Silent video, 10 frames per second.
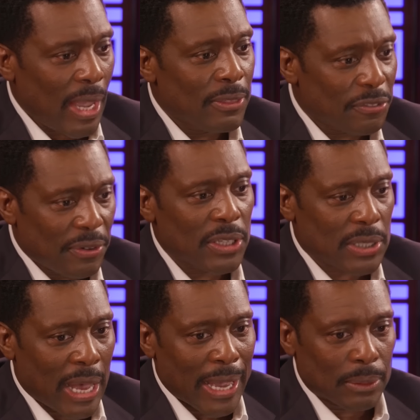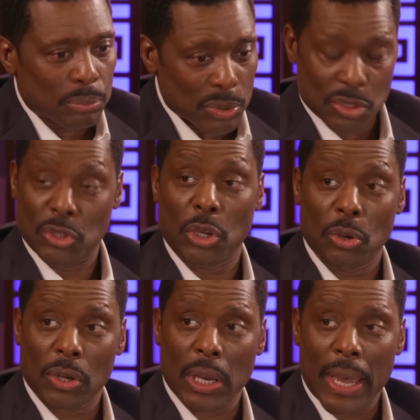And the first guy was a New
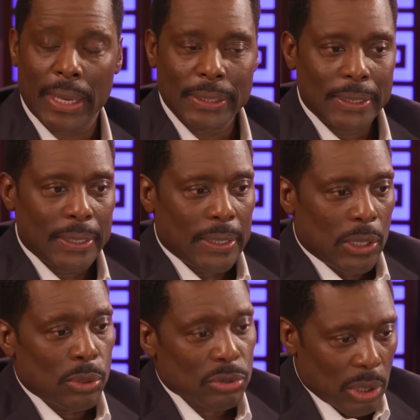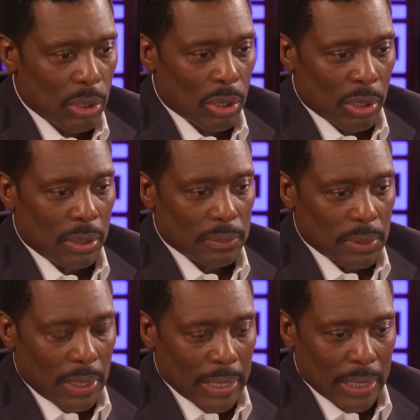York guy who's no longer
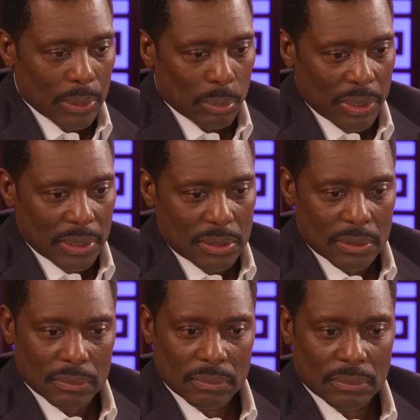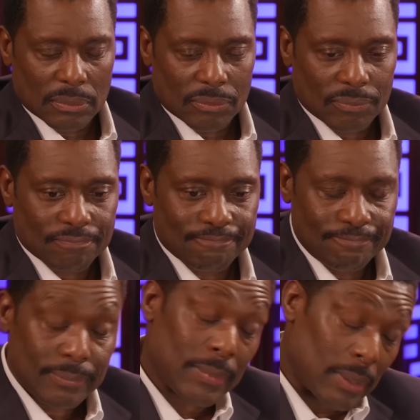uh, with us.
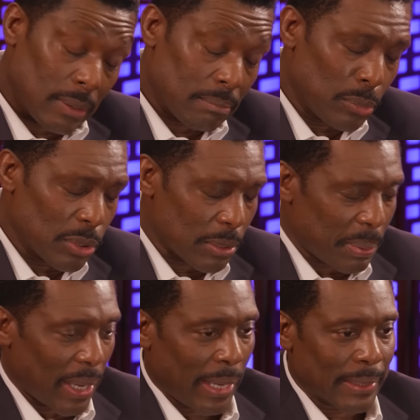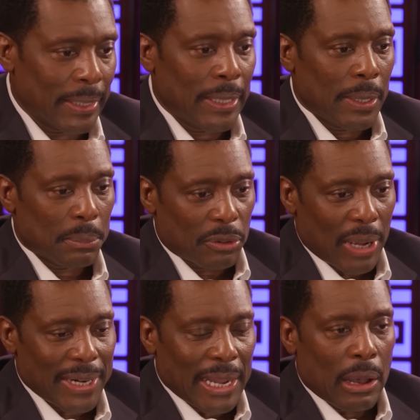It was a pity. But
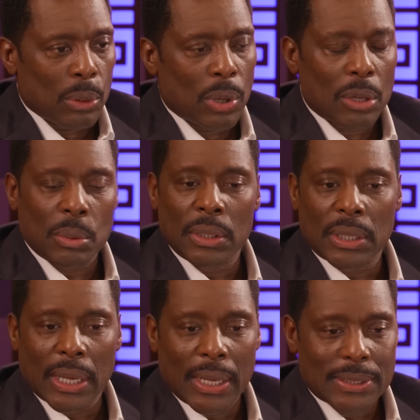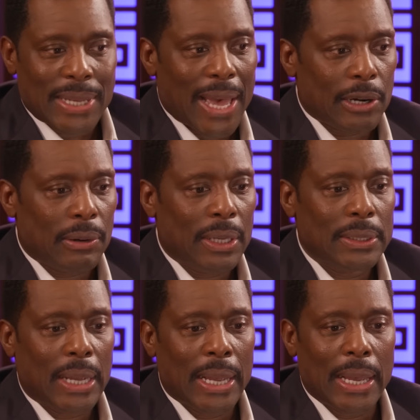right now I work with uh, Tanara,
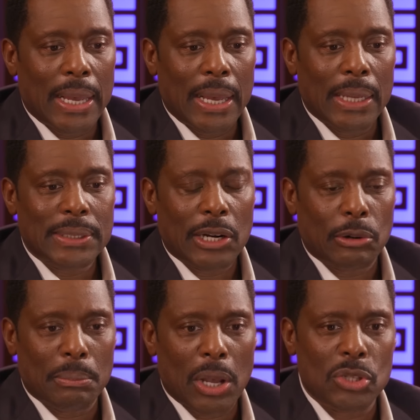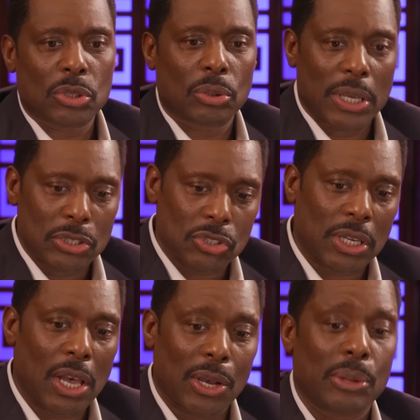uh, Marshall in
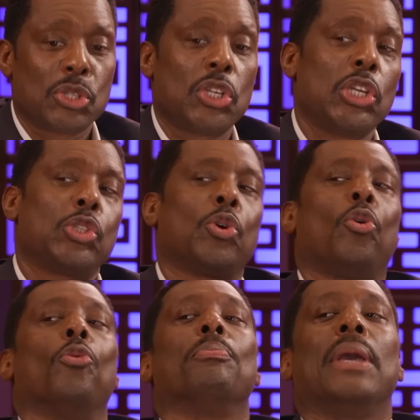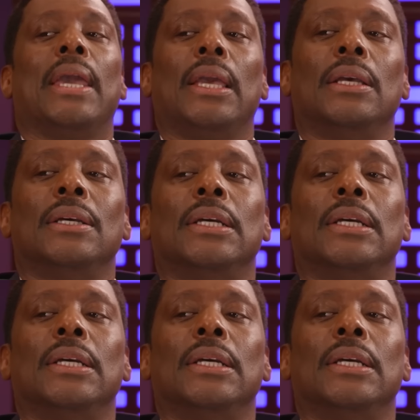Chicago, and she taught me